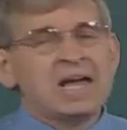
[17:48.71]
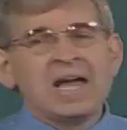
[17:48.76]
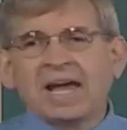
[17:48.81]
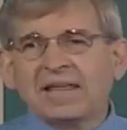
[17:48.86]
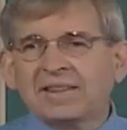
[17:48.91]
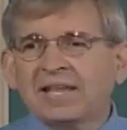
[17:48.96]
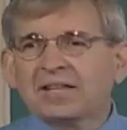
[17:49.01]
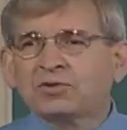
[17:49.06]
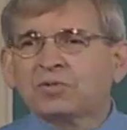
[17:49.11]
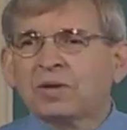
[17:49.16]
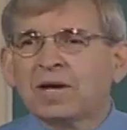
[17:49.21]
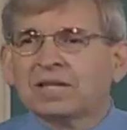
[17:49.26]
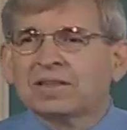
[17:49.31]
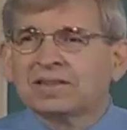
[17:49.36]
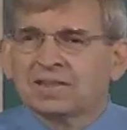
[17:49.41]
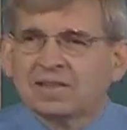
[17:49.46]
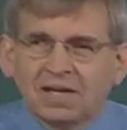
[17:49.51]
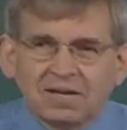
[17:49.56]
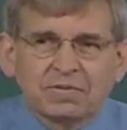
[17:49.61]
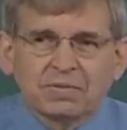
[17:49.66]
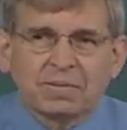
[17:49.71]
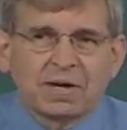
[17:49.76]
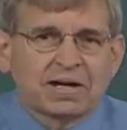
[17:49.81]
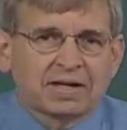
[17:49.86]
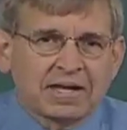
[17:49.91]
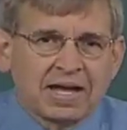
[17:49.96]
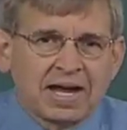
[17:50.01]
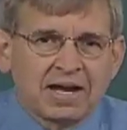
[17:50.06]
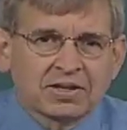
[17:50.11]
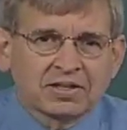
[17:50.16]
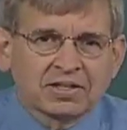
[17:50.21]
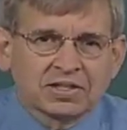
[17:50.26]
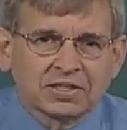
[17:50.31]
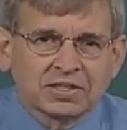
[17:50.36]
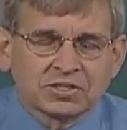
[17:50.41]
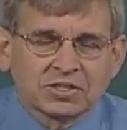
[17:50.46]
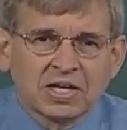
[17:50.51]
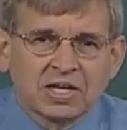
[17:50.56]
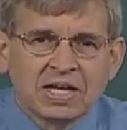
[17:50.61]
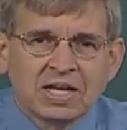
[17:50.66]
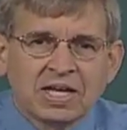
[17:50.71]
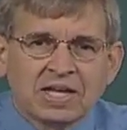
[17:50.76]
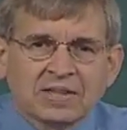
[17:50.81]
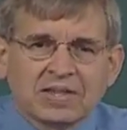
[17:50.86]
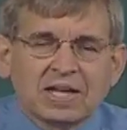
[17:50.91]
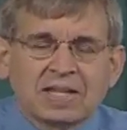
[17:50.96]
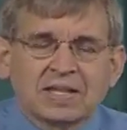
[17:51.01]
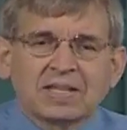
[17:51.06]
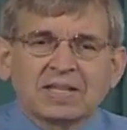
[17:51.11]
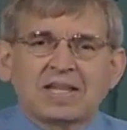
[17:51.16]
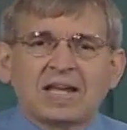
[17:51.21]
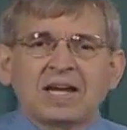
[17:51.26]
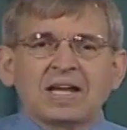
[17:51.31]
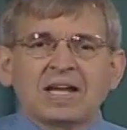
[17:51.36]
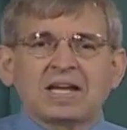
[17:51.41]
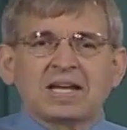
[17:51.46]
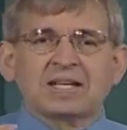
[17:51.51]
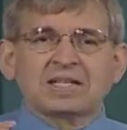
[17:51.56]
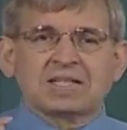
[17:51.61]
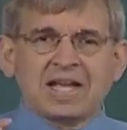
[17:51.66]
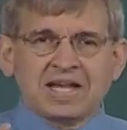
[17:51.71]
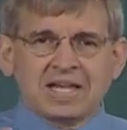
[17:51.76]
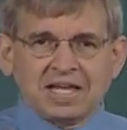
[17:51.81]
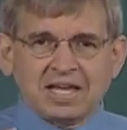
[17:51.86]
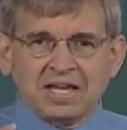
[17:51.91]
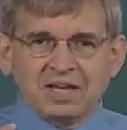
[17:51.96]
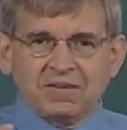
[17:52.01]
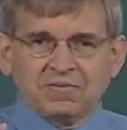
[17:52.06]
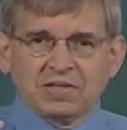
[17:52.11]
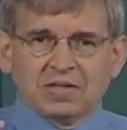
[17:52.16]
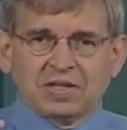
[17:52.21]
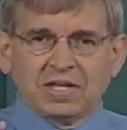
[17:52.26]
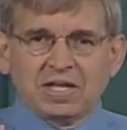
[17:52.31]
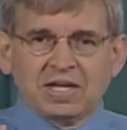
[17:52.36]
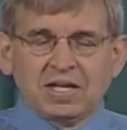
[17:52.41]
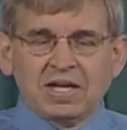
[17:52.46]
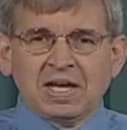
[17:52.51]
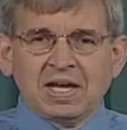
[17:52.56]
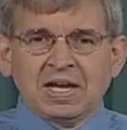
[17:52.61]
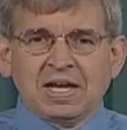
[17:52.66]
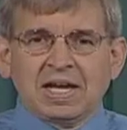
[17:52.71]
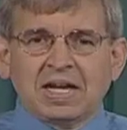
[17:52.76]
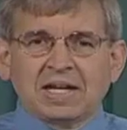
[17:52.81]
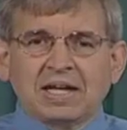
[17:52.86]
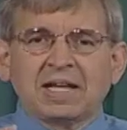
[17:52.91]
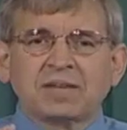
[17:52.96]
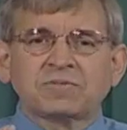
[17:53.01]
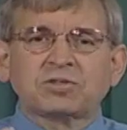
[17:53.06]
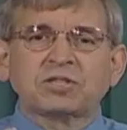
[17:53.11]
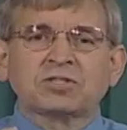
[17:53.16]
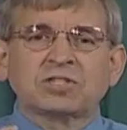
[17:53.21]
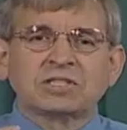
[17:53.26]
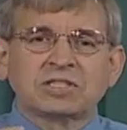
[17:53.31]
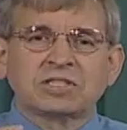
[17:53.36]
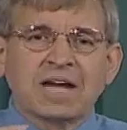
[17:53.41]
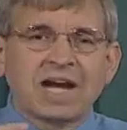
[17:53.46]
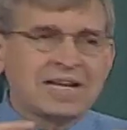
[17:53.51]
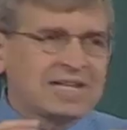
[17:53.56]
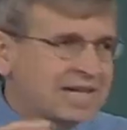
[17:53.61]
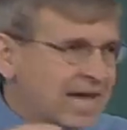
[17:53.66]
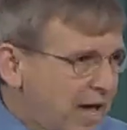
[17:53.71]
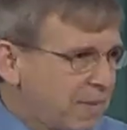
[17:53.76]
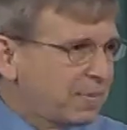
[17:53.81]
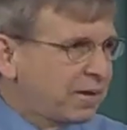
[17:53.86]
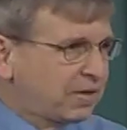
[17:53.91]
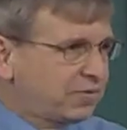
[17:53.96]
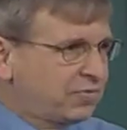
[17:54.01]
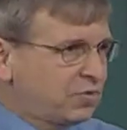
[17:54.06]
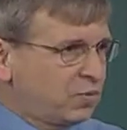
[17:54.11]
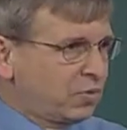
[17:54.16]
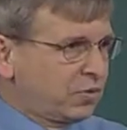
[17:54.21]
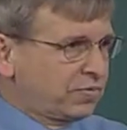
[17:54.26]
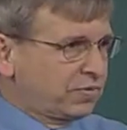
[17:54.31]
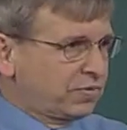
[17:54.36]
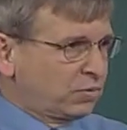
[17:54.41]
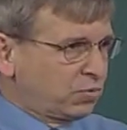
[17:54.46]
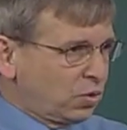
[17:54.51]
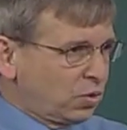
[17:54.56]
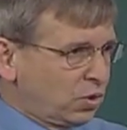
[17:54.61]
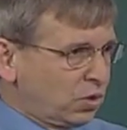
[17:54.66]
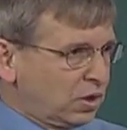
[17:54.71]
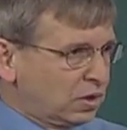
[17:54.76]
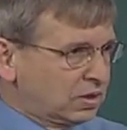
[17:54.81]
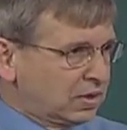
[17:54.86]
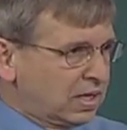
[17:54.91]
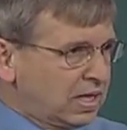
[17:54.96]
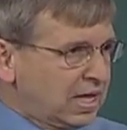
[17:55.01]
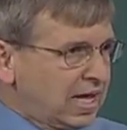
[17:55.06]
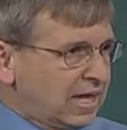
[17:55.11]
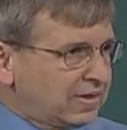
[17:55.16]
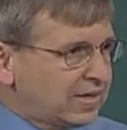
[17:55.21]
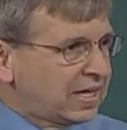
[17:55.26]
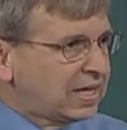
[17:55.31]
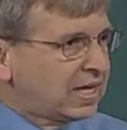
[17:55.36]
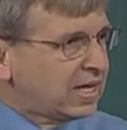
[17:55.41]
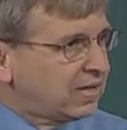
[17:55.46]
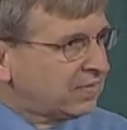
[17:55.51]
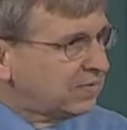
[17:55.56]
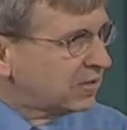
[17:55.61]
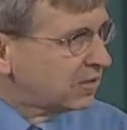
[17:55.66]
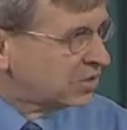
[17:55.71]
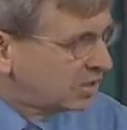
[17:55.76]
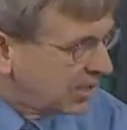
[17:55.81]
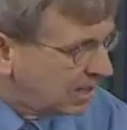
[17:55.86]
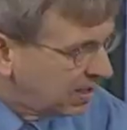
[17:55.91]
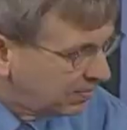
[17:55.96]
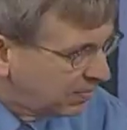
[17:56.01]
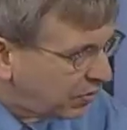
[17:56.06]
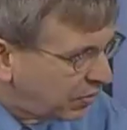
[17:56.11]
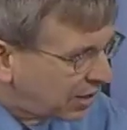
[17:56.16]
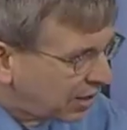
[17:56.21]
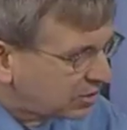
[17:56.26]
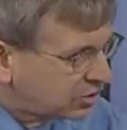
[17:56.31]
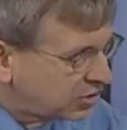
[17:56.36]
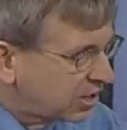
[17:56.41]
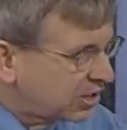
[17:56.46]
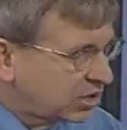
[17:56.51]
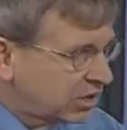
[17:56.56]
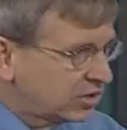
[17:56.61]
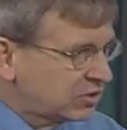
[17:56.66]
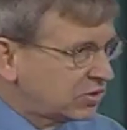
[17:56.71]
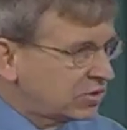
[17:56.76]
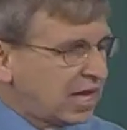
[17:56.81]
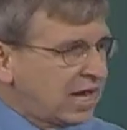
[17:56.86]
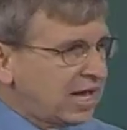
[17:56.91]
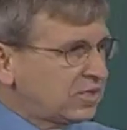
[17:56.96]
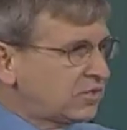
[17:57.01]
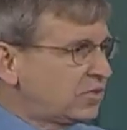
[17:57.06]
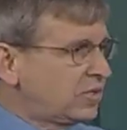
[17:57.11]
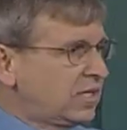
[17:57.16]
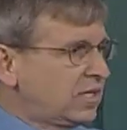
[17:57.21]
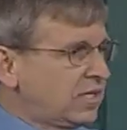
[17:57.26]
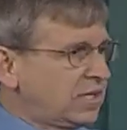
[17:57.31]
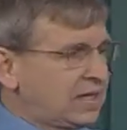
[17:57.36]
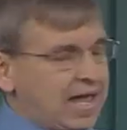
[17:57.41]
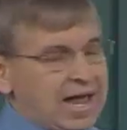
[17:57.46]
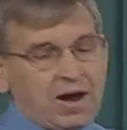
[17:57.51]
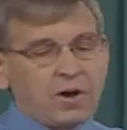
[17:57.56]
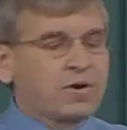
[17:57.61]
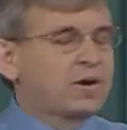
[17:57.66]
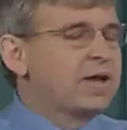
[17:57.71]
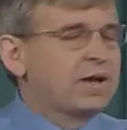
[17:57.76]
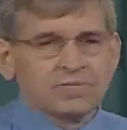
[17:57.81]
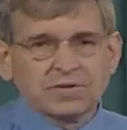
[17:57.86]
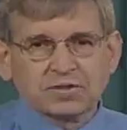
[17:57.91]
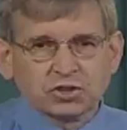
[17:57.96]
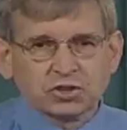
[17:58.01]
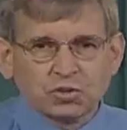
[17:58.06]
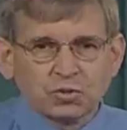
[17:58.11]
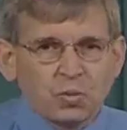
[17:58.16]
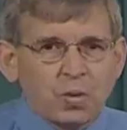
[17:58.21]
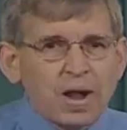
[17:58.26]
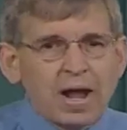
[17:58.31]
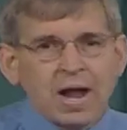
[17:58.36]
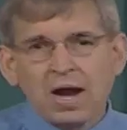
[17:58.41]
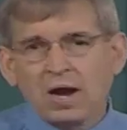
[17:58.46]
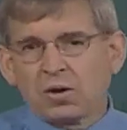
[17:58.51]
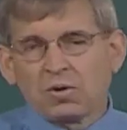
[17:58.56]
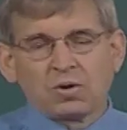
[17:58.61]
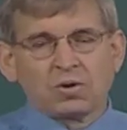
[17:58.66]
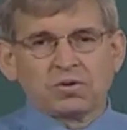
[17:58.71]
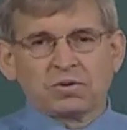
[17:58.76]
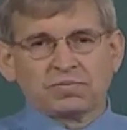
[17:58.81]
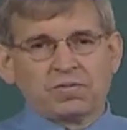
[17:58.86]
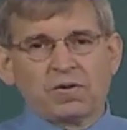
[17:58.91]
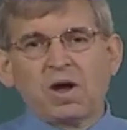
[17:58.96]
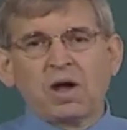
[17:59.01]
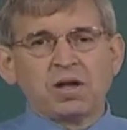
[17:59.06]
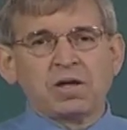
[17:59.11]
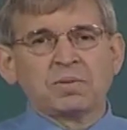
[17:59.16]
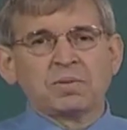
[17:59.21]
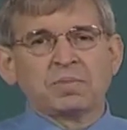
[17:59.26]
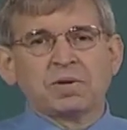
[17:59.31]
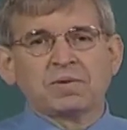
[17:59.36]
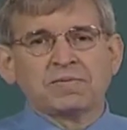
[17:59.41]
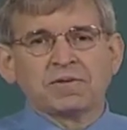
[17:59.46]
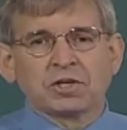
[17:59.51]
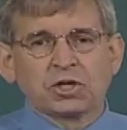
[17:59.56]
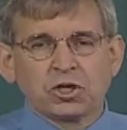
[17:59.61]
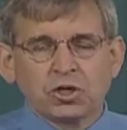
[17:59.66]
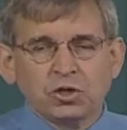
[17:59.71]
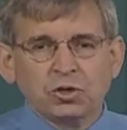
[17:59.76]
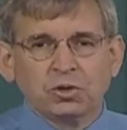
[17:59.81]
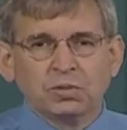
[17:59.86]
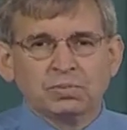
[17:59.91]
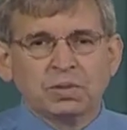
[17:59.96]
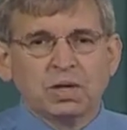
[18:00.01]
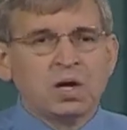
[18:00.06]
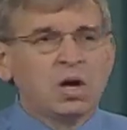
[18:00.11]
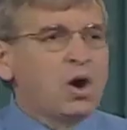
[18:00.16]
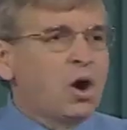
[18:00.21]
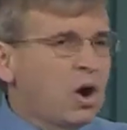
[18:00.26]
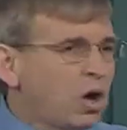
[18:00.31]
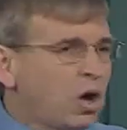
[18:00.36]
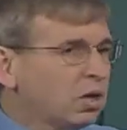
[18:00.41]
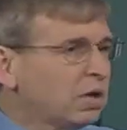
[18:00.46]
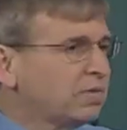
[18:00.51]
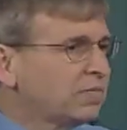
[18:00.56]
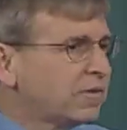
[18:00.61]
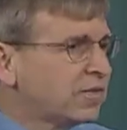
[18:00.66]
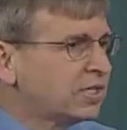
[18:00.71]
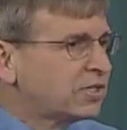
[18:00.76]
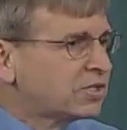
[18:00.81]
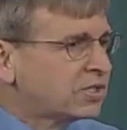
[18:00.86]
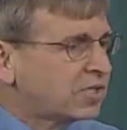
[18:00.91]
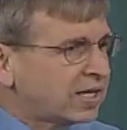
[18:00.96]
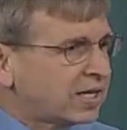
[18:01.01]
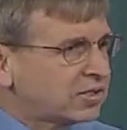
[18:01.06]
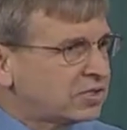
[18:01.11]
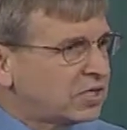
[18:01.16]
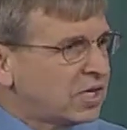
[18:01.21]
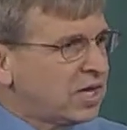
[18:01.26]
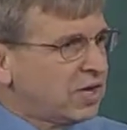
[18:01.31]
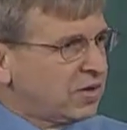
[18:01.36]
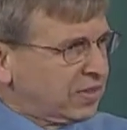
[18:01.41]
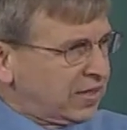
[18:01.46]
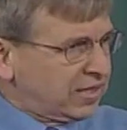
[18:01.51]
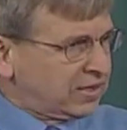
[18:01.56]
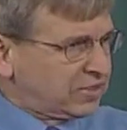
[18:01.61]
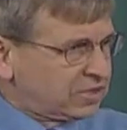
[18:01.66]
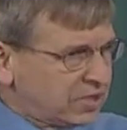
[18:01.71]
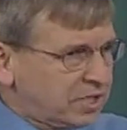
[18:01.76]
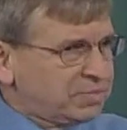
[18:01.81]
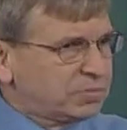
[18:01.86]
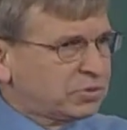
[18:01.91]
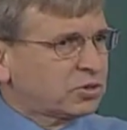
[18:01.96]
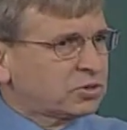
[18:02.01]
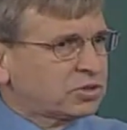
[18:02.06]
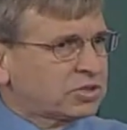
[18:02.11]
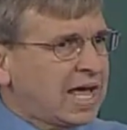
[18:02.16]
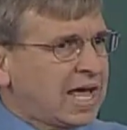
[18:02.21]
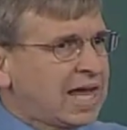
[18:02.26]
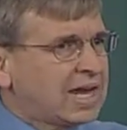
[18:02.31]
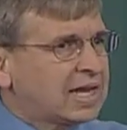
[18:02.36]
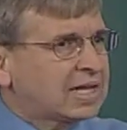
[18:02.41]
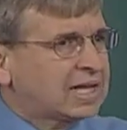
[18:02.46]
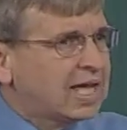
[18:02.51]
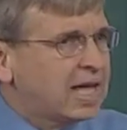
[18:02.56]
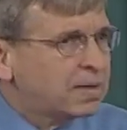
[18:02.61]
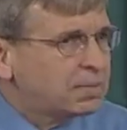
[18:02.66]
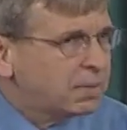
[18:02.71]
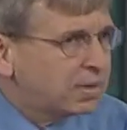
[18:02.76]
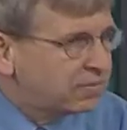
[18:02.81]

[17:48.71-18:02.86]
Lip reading: And that's what I love about calculus, that it can take it gives us a dynamic view of the world, that even things such as the area of a square or the volume of a cube, all of these things that seem so static can be